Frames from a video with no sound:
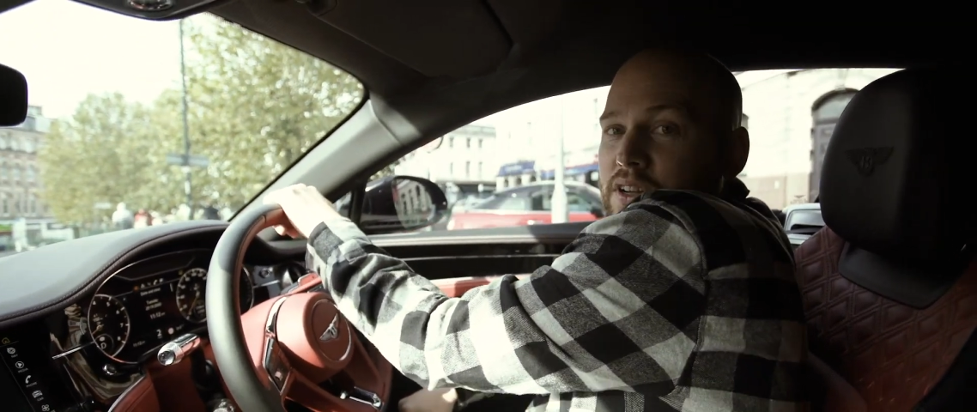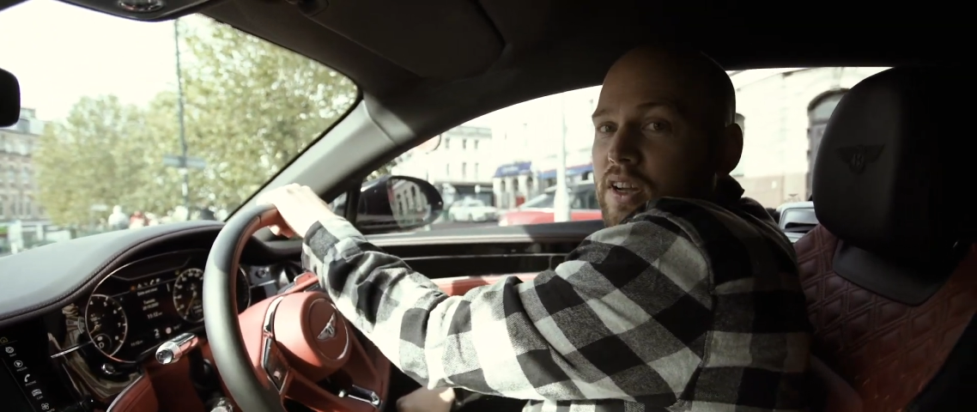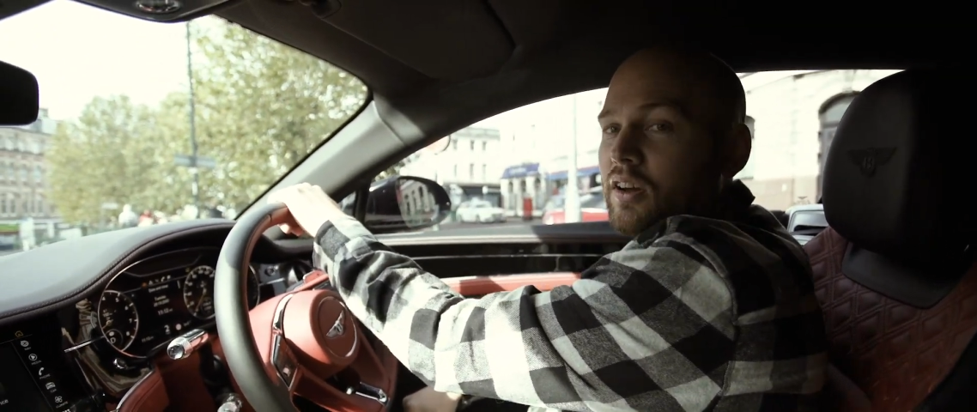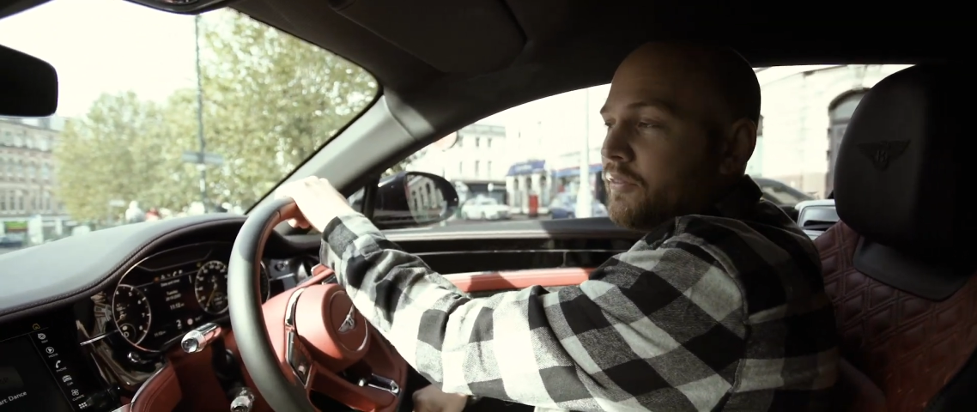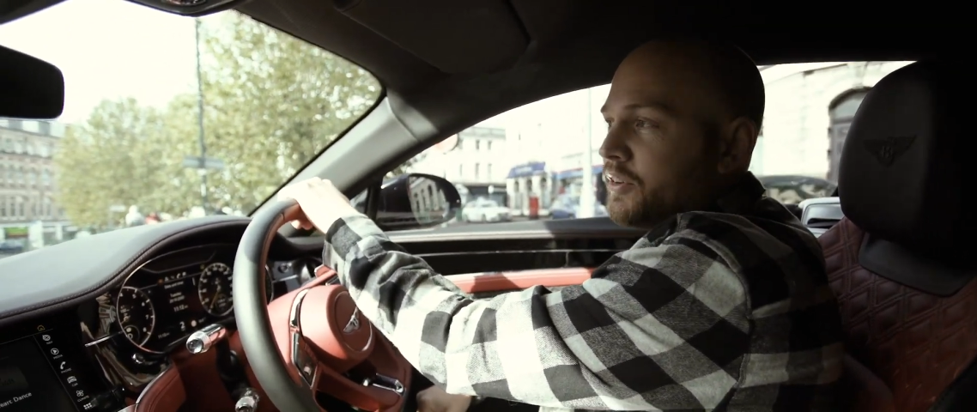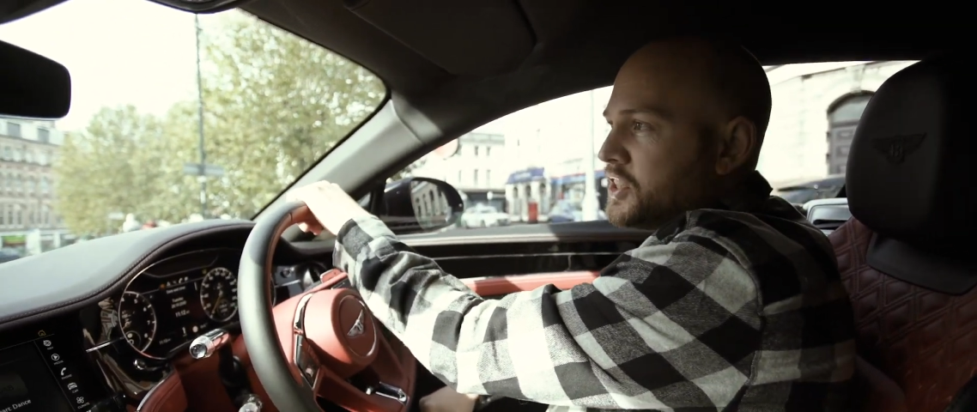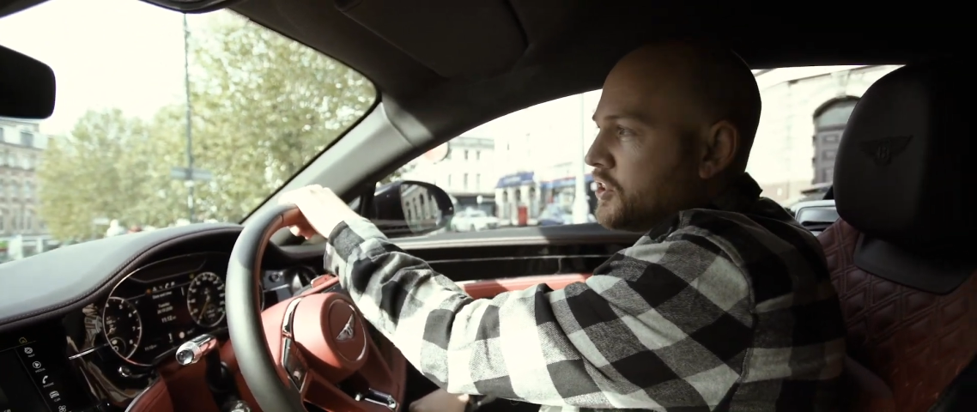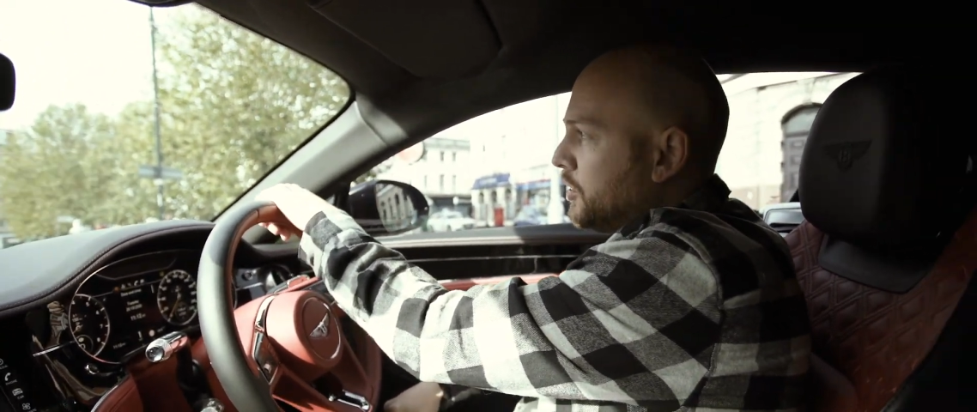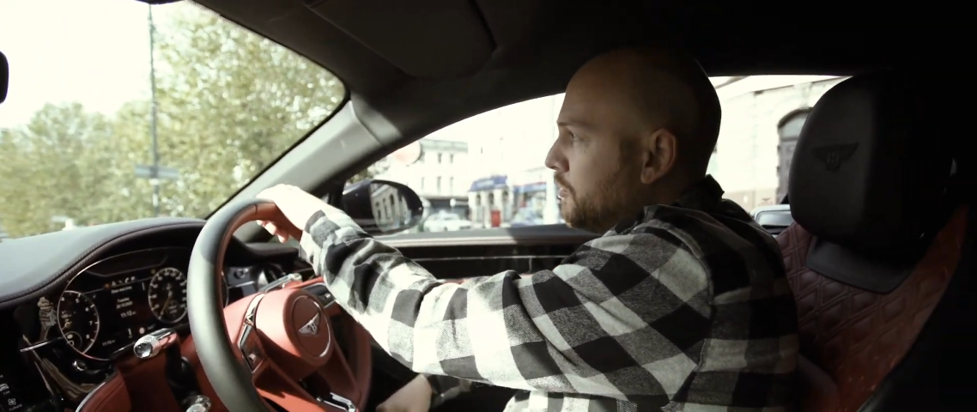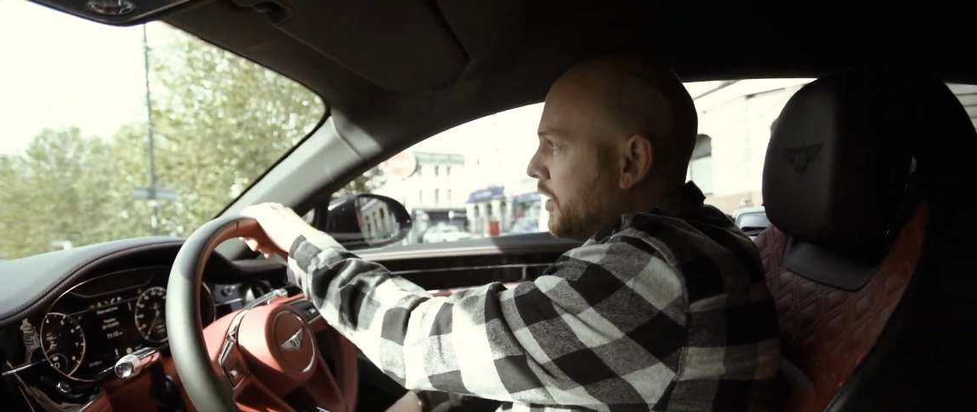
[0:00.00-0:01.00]
kind of a
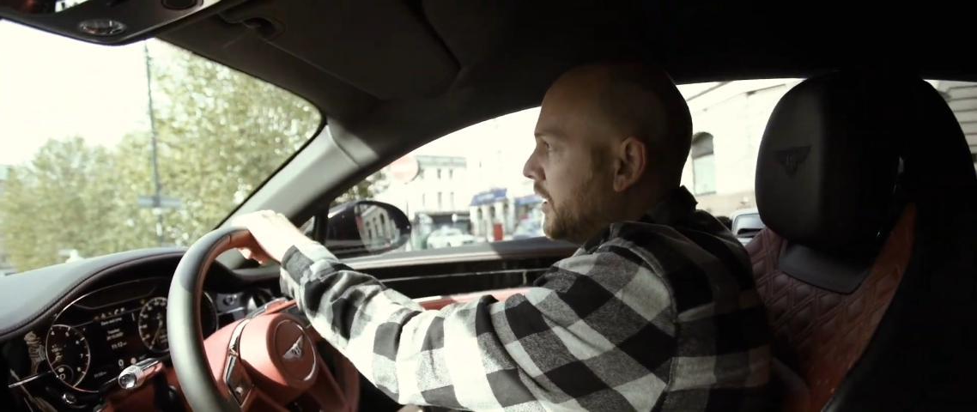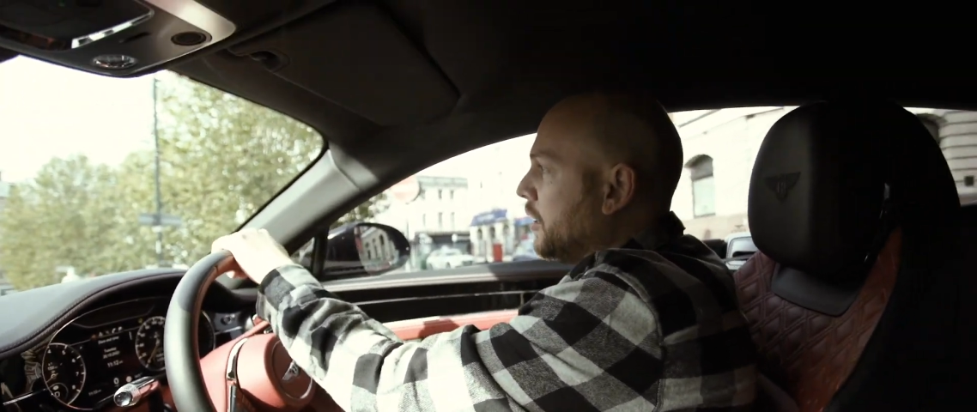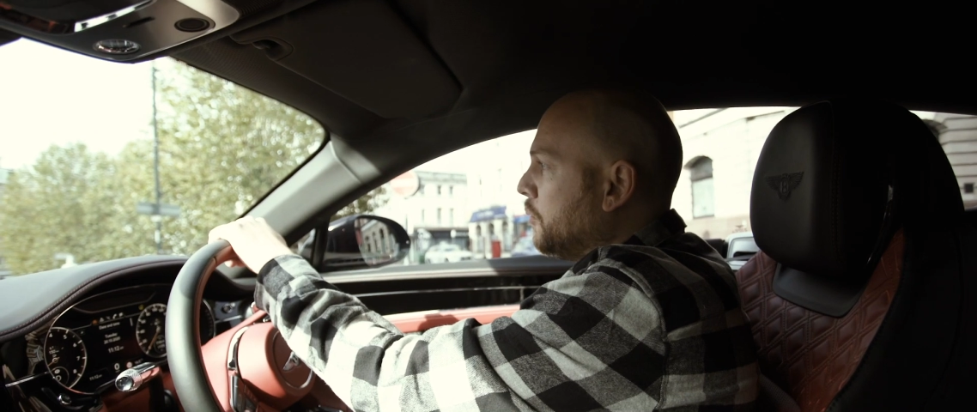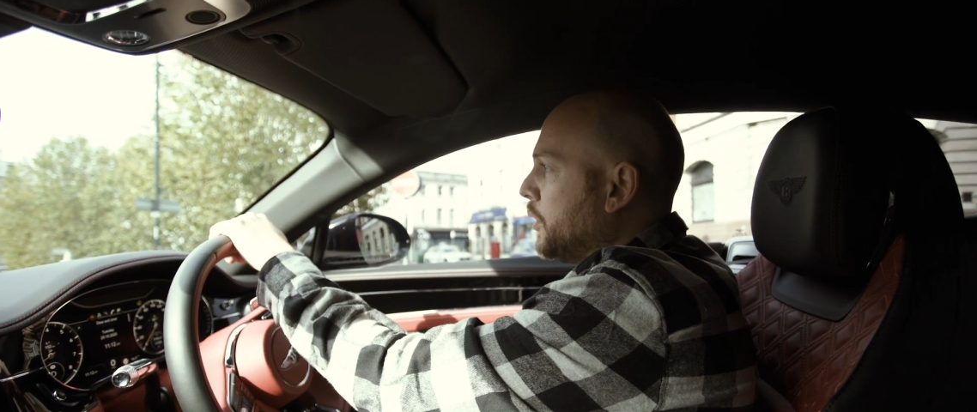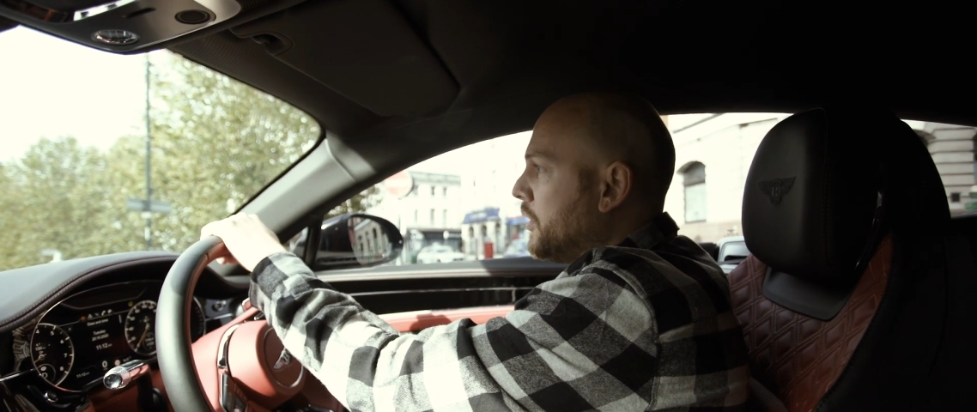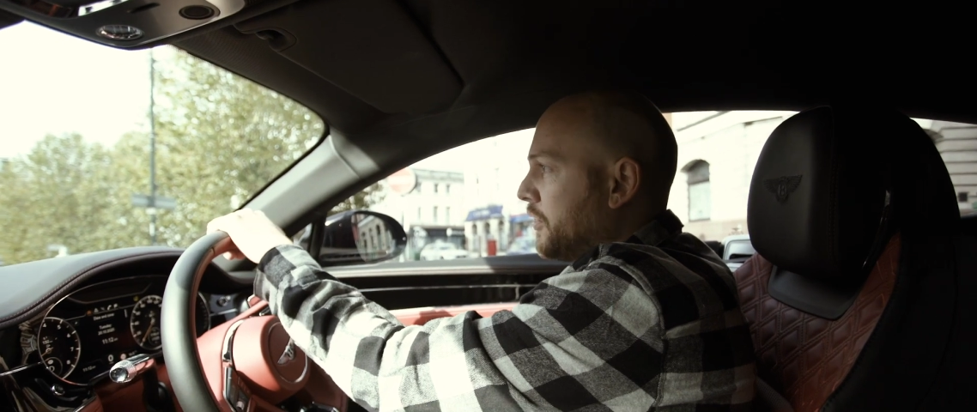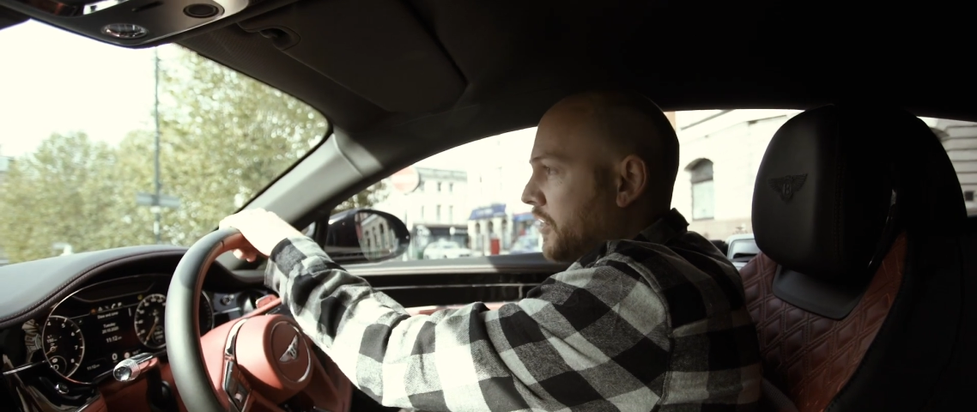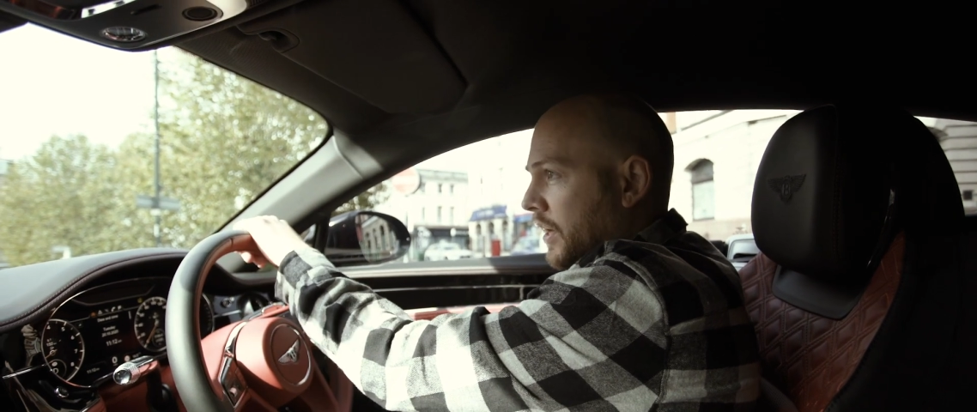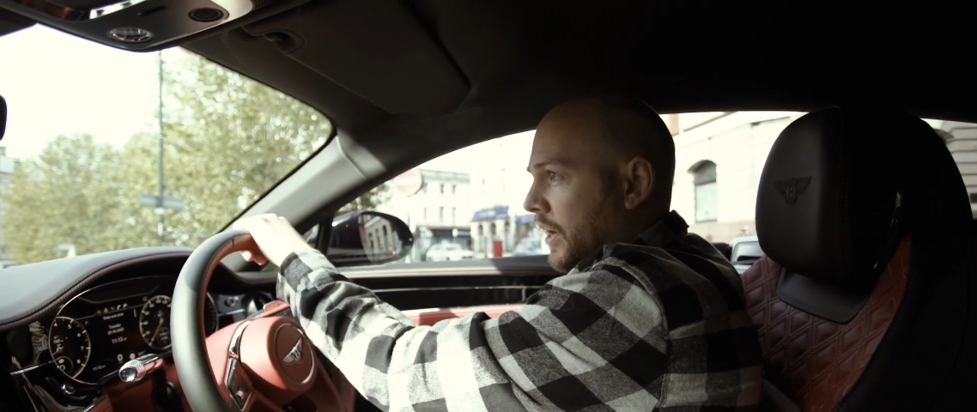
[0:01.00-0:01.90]
joint video with